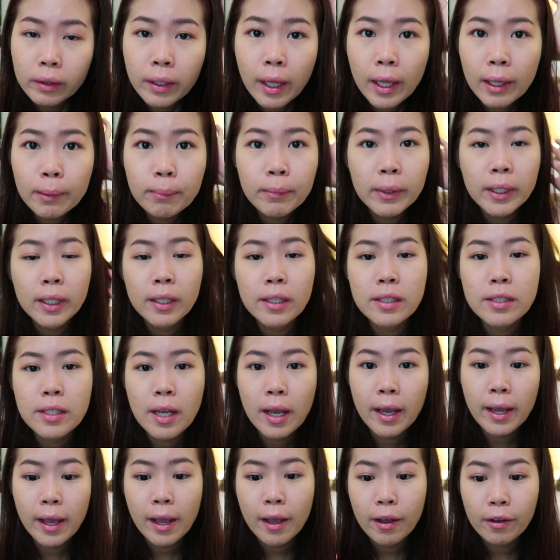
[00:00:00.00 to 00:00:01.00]
Then because
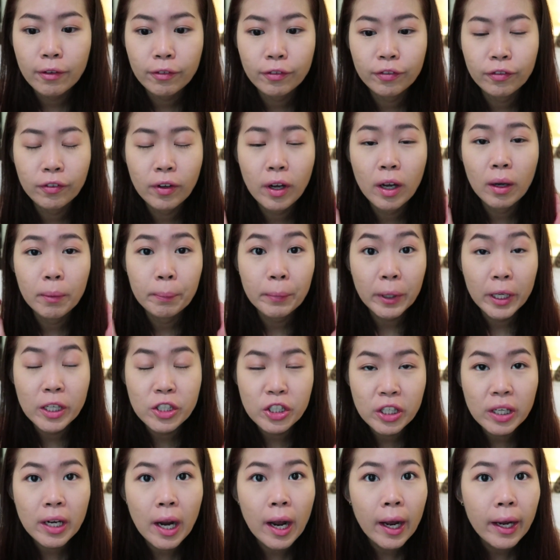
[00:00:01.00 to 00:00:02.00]
I have
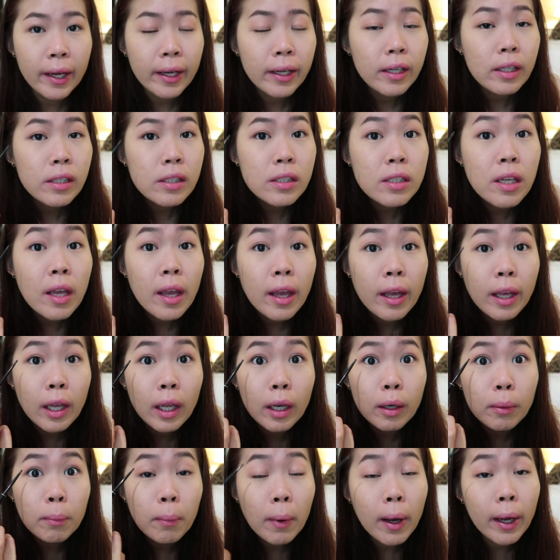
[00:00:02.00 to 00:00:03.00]
Asian eyes
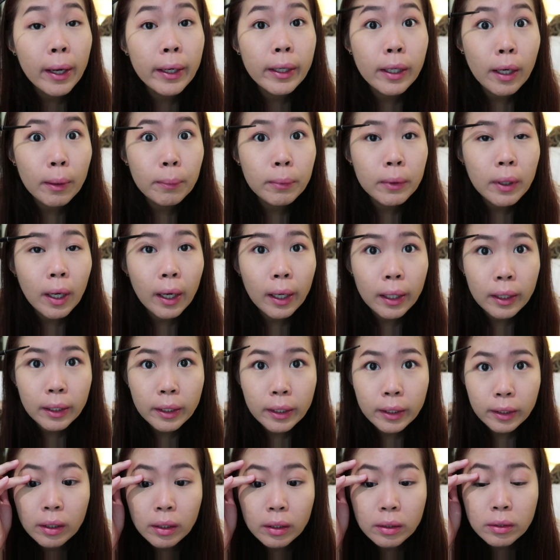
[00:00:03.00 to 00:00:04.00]
and my double
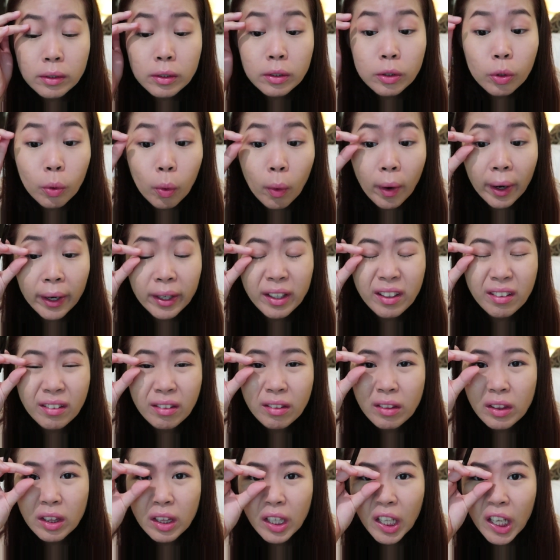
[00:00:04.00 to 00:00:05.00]
eyelid is quite
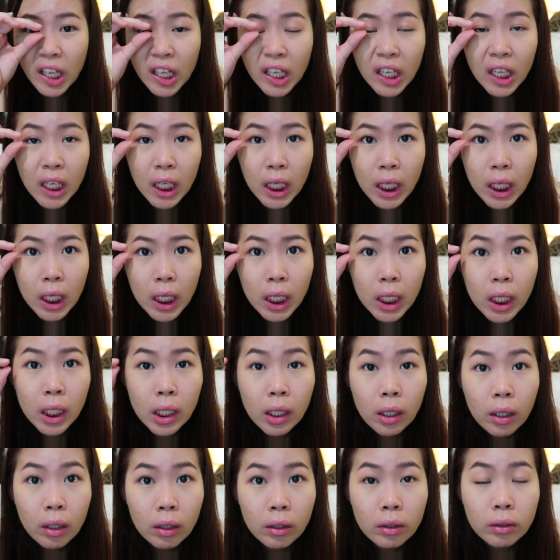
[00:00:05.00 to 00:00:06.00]
thin,
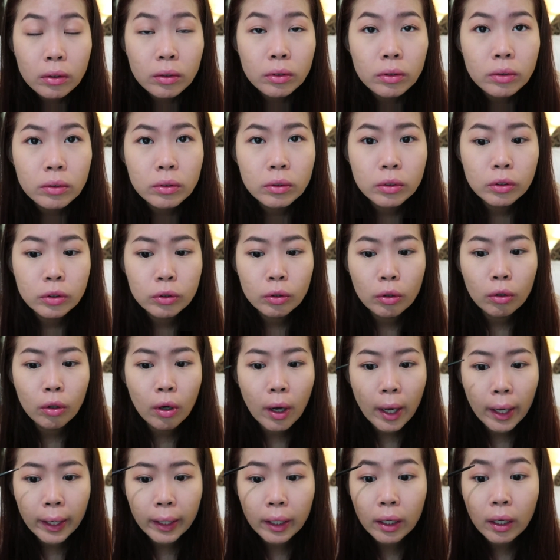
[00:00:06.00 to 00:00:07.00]

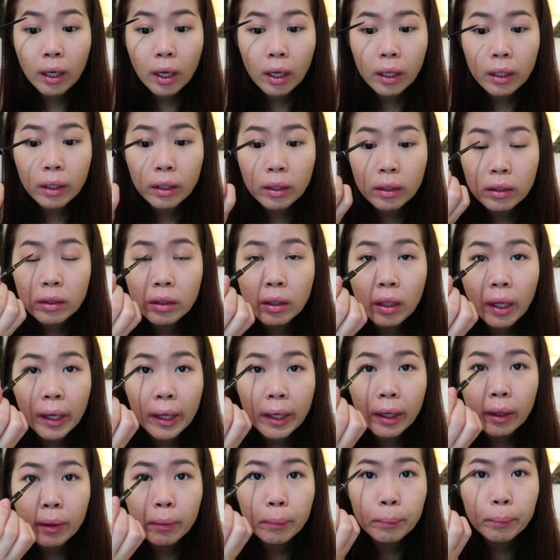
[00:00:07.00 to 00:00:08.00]
so I can't
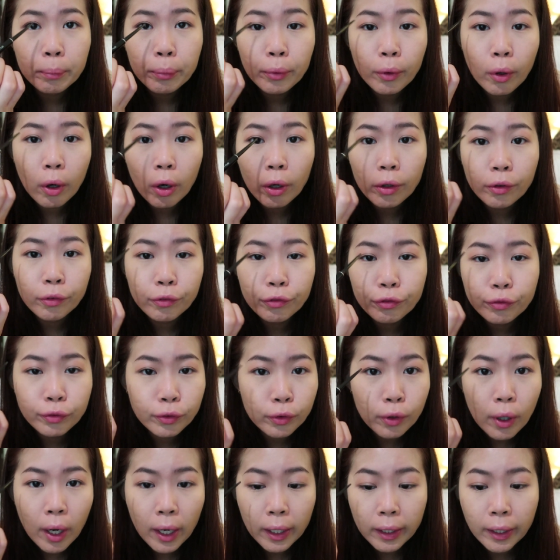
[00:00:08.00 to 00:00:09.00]
like put on
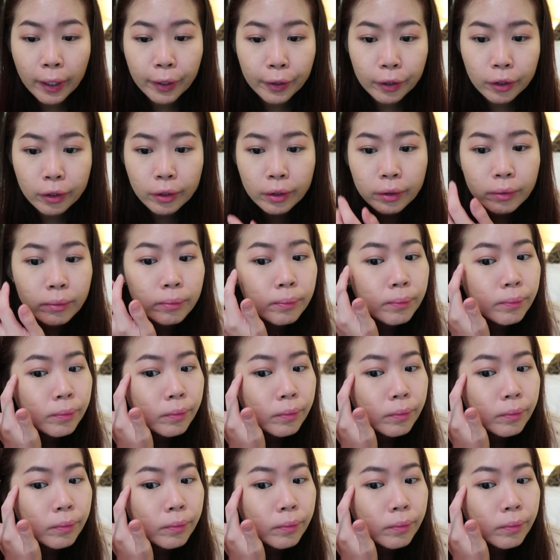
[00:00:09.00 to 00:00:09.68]
full eyeliner.